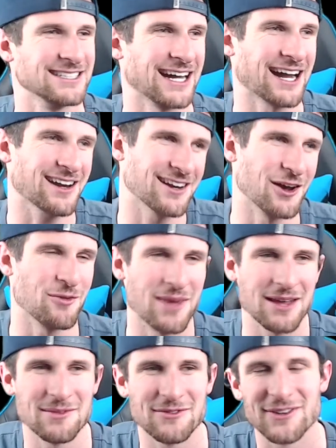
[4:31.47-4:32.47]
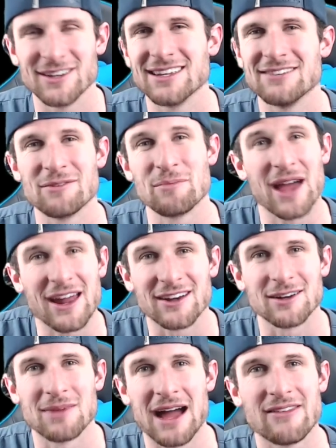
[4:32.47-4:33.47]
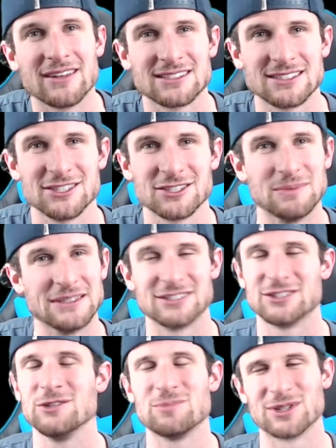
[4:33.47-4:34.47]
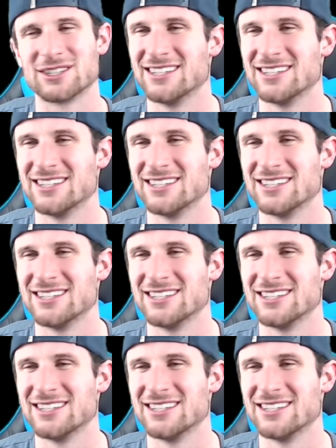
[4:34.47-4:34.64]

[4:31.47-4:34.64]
I don't know, make me feel even better about this and just be super...